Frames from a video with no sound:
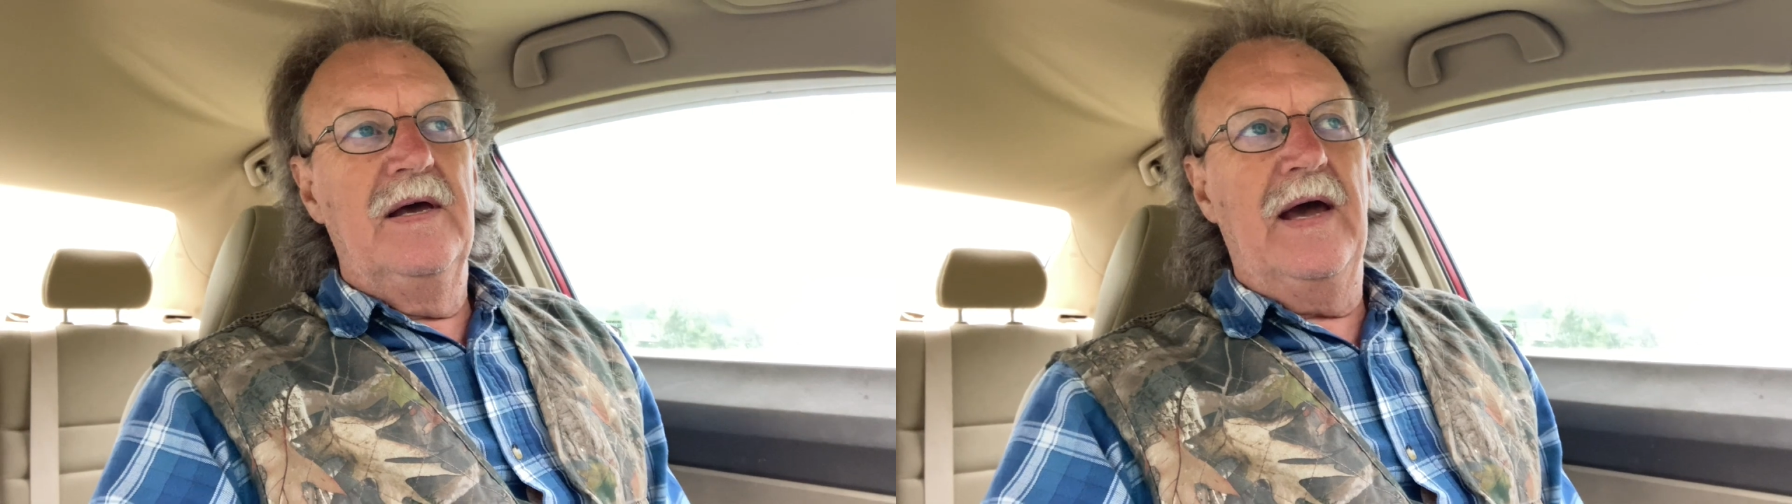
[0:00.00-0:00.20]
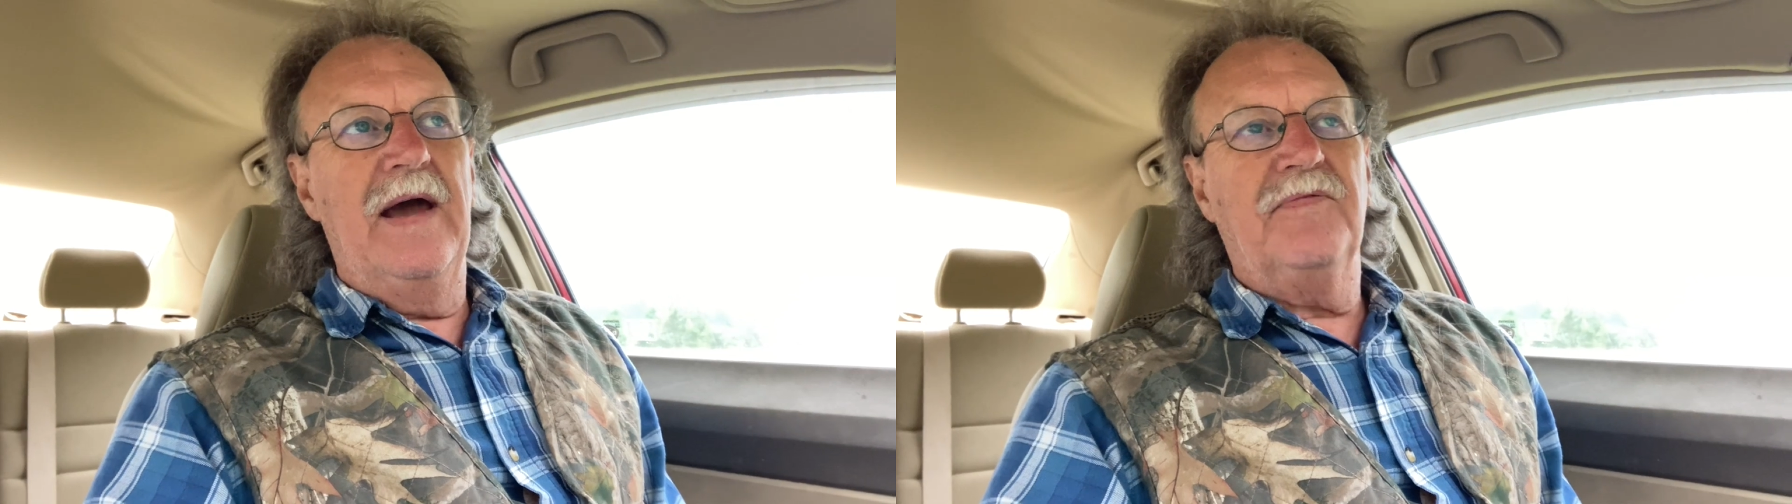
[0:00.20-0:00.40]

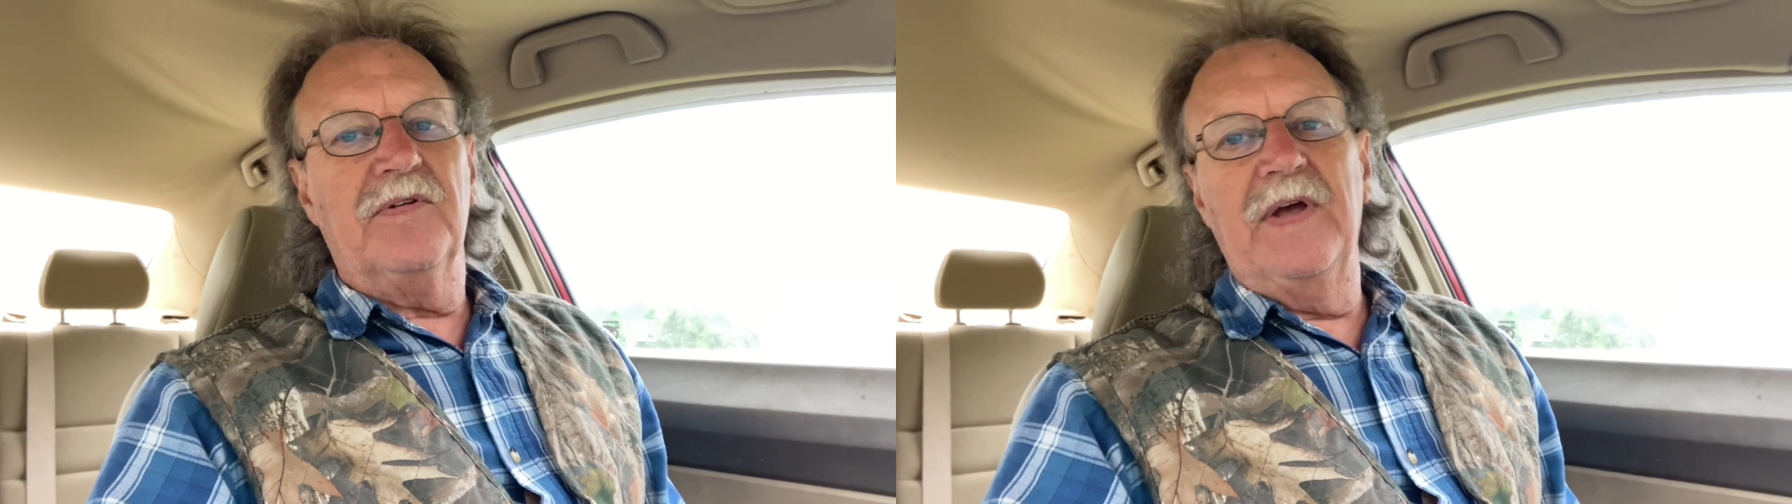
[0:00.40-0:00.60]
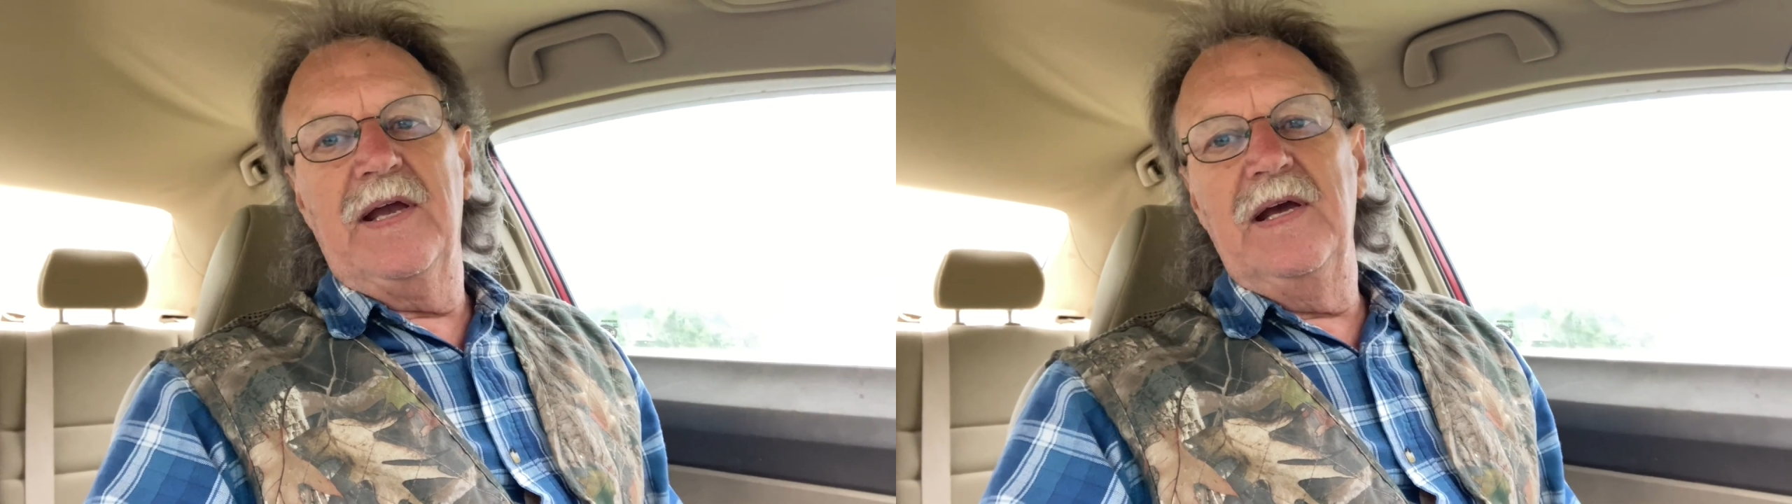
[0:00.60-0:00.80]

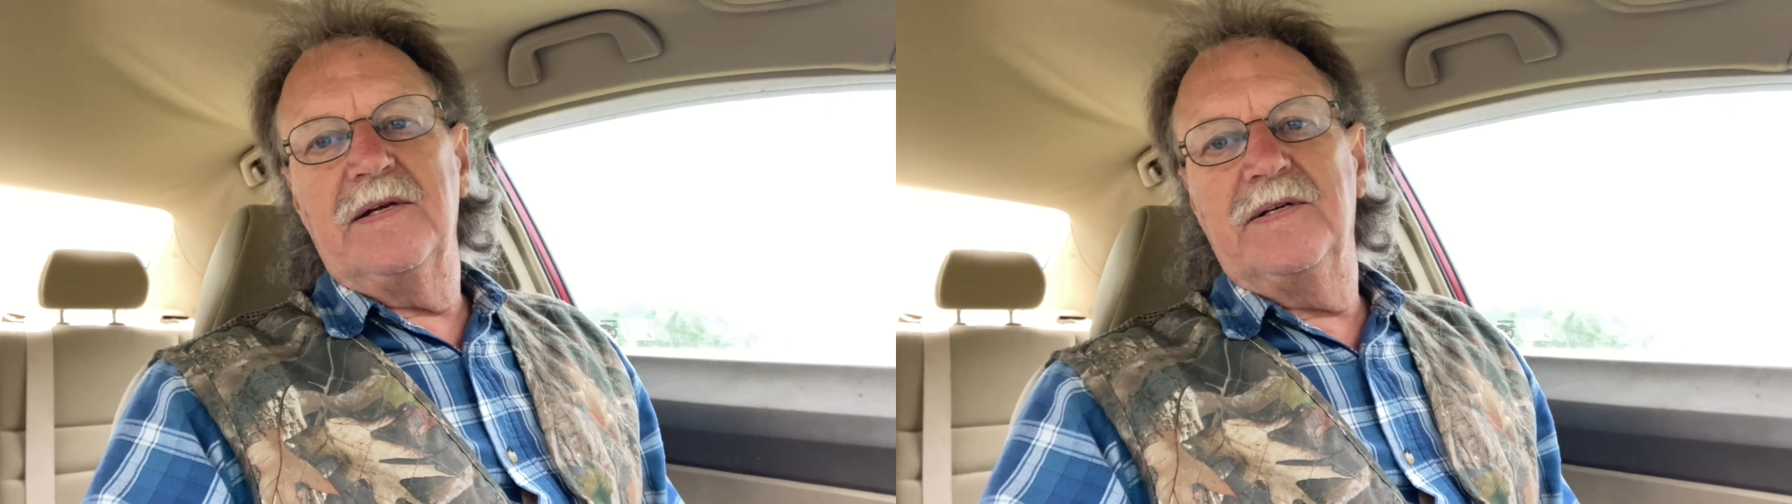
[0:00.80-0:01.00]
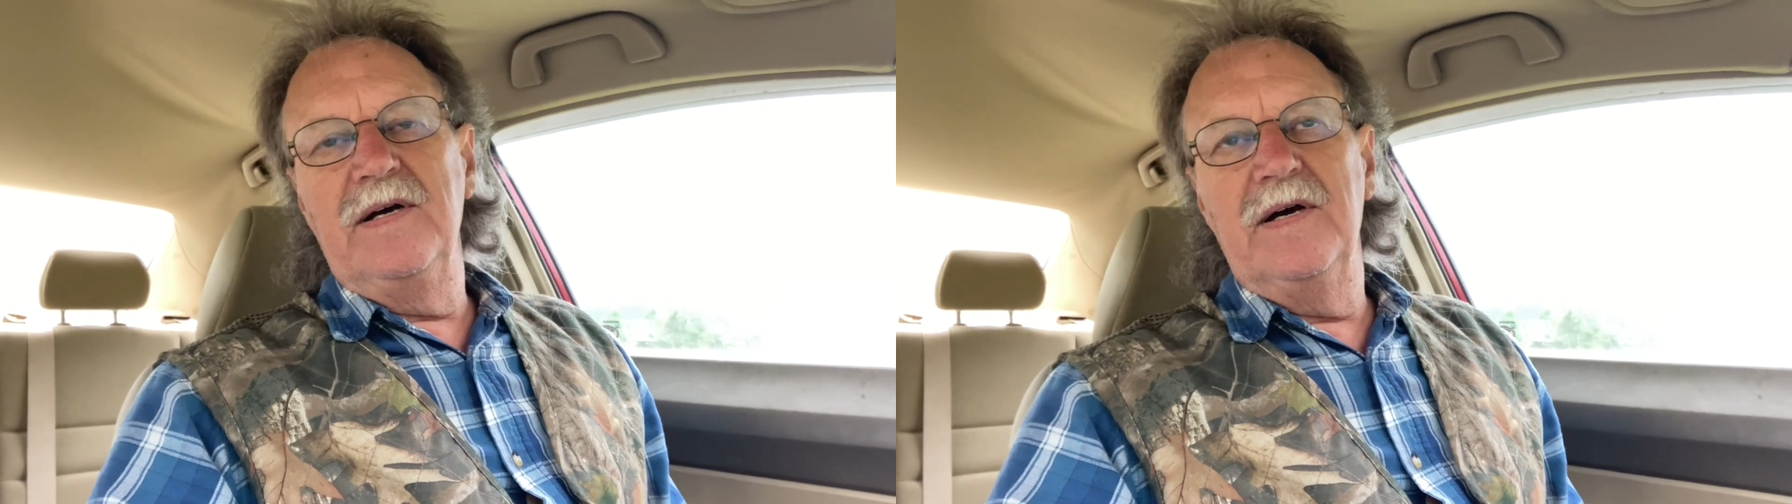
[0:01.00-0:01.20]
after they
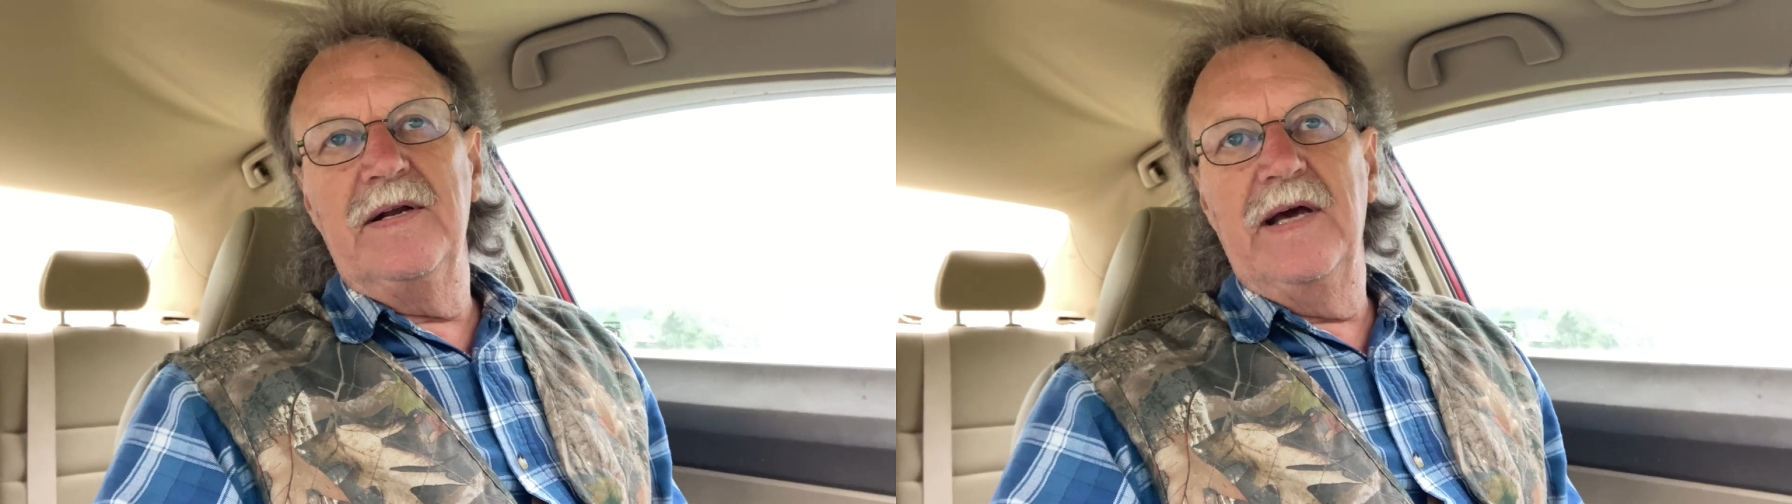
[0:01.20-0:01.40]
get done,